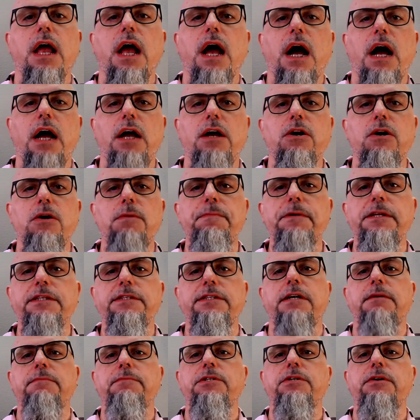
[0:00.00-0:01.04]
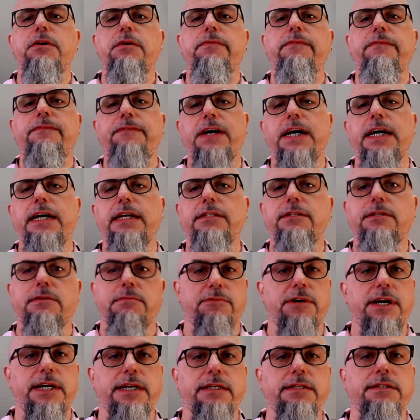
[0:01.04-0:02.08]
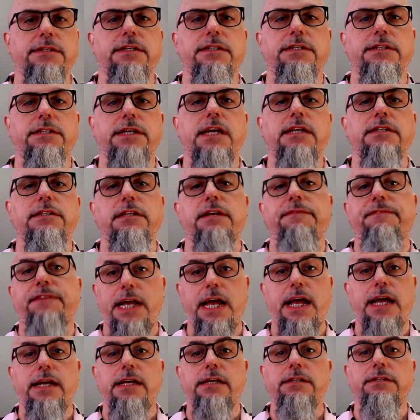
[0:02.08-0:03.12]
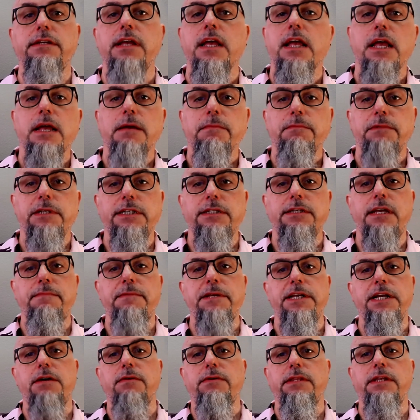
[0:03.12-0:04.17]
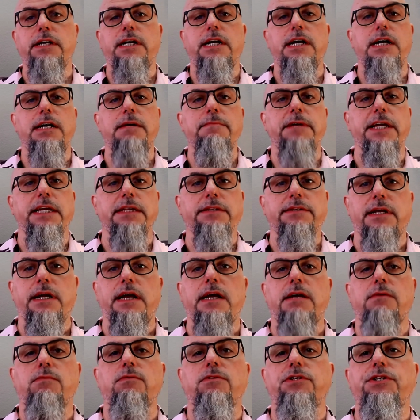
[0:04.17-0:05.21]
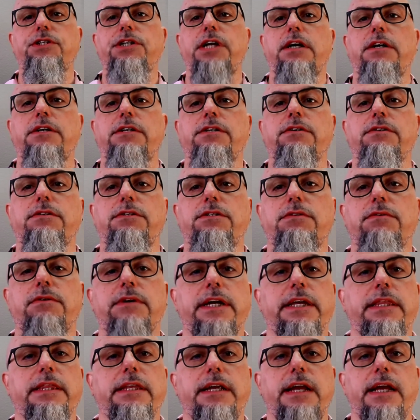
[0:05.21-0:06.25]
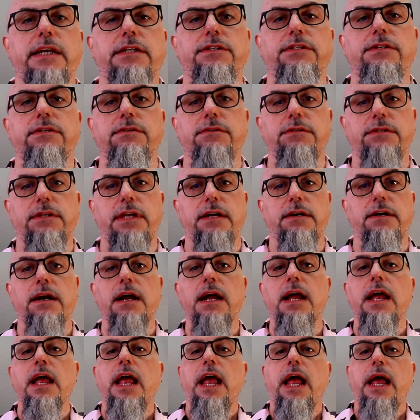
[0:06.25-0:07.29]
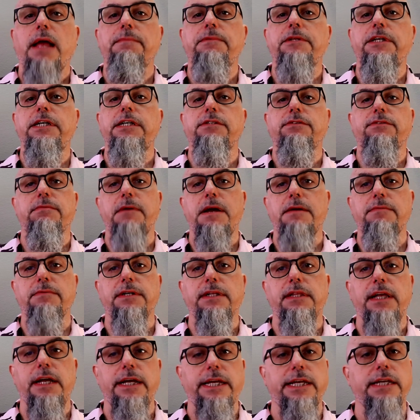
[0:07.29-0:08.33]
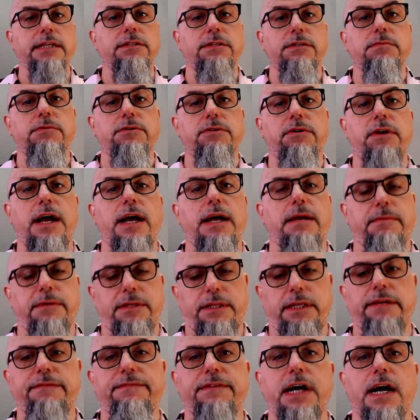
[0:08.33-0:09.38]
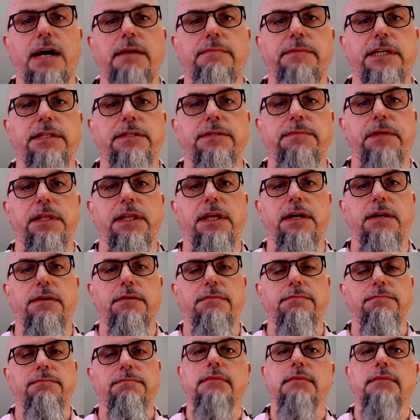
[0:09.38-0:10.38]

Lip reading: I hope it's helped you find some writing success. If it has, please let me know in the comments and I will share your story in the next newsletter. And please remember to like and subscribe and leave comments below.